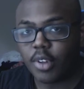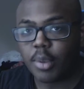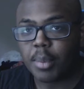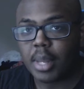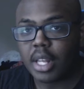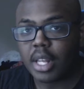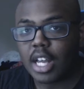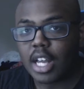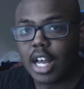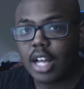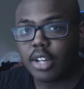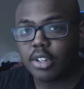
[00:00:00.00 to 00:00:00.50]
Full
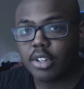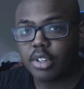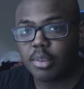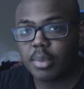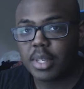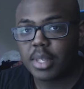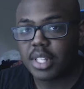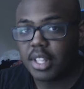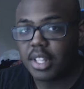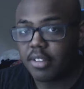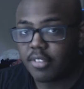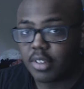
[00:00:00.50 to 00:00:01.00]
Metal
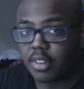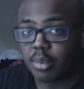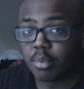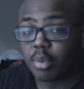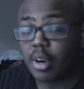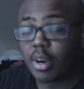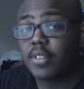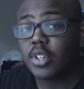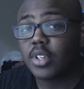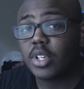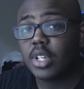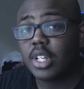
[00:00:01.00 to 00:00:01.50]
Alchemist and
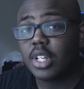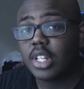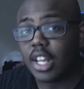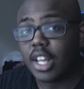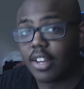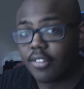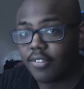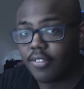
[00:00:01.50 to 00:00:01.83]
then Brotherhood,